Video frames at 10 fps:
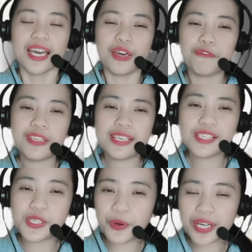If it
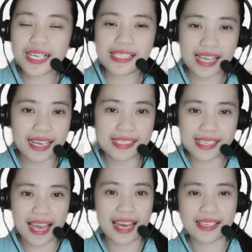is your assigned
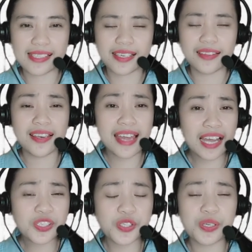task, then
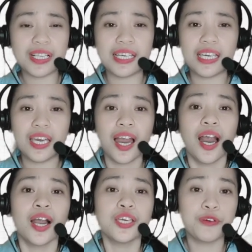naturally,
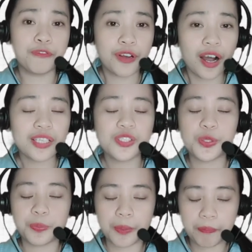you've got
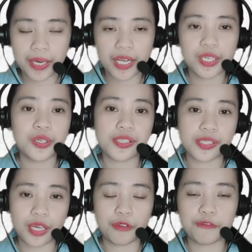to prepare
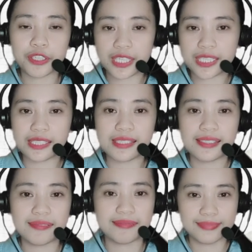yourself for it.
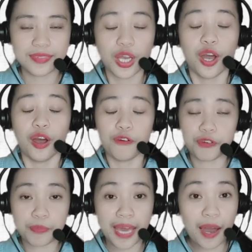
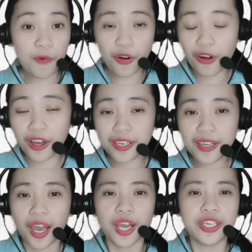From now on,
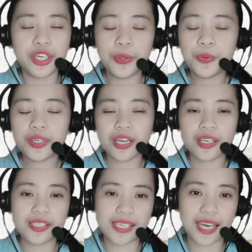you
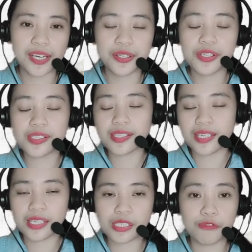cannot take your
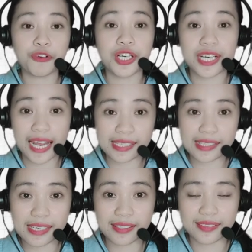studies for
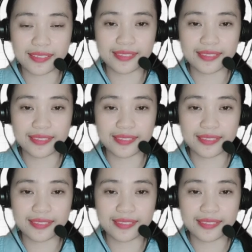granted.